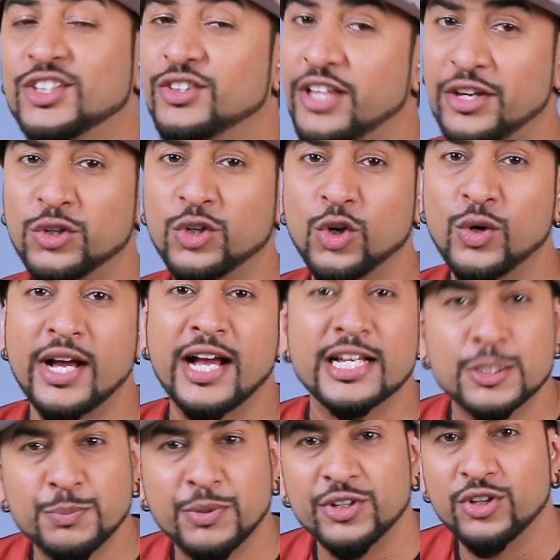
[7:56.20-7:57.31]
So there you go.
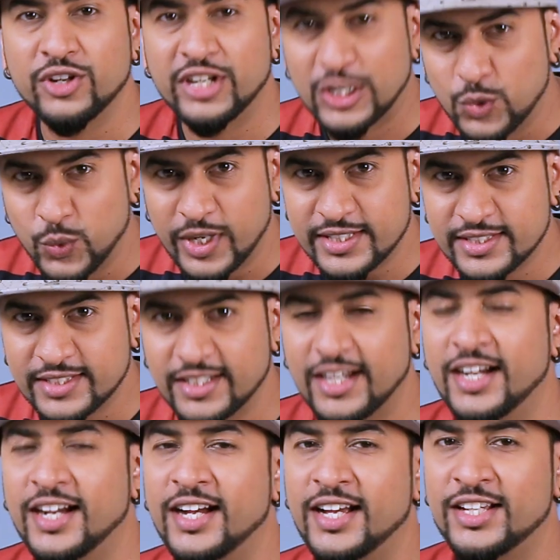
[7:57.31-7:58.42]
As per your request,
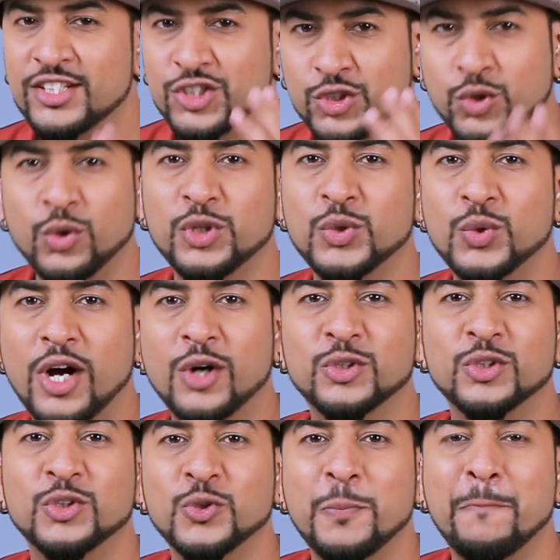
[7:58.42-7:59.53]
I showed you how
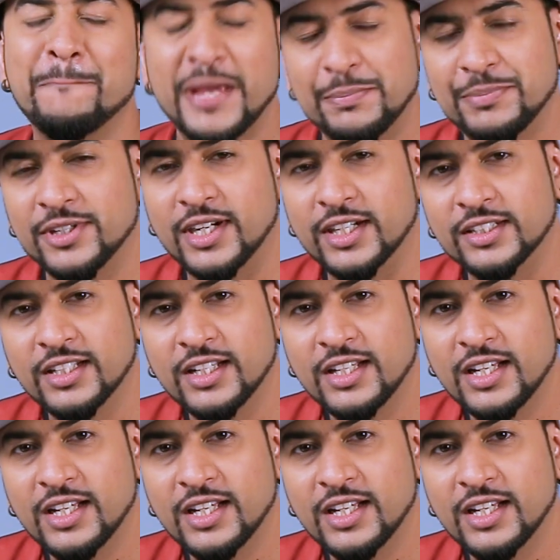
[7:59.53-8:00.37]
to do paper art.